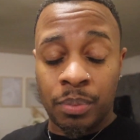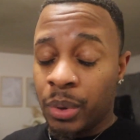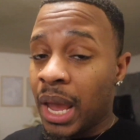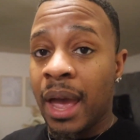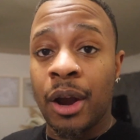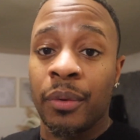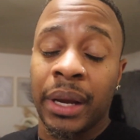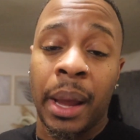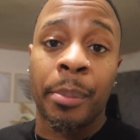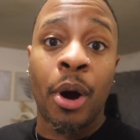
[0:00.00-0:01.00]
We had
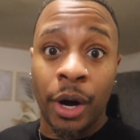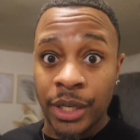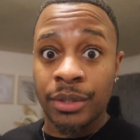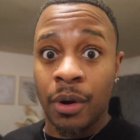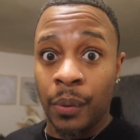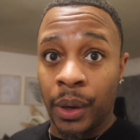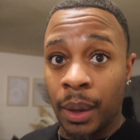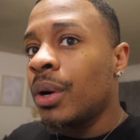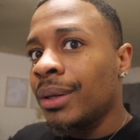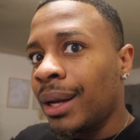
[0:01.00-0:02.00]
hurricane parties growing up.
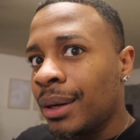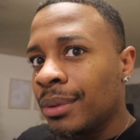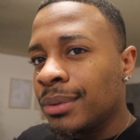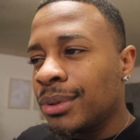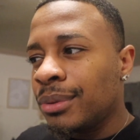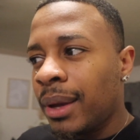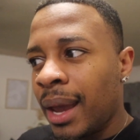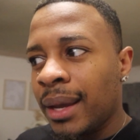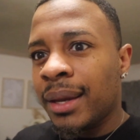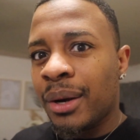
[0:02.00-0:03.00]
Tornadoes? You
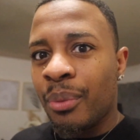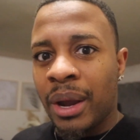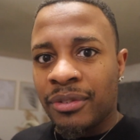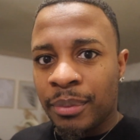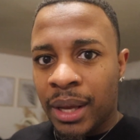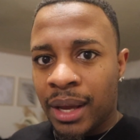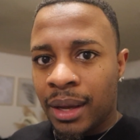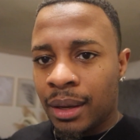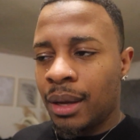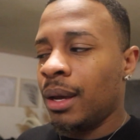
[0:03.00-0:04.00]
can't get away from
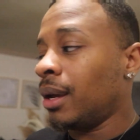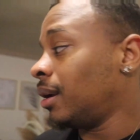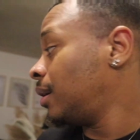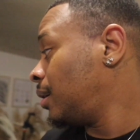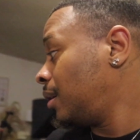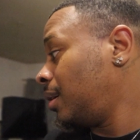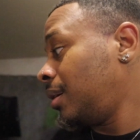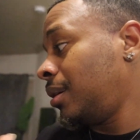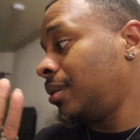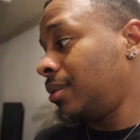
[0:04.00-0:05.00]
that.
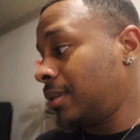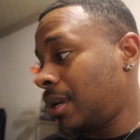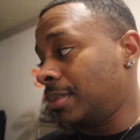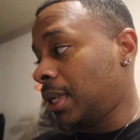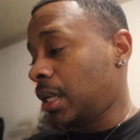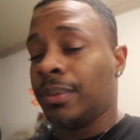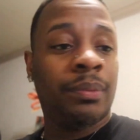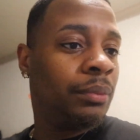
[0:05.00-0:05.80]
I'm done.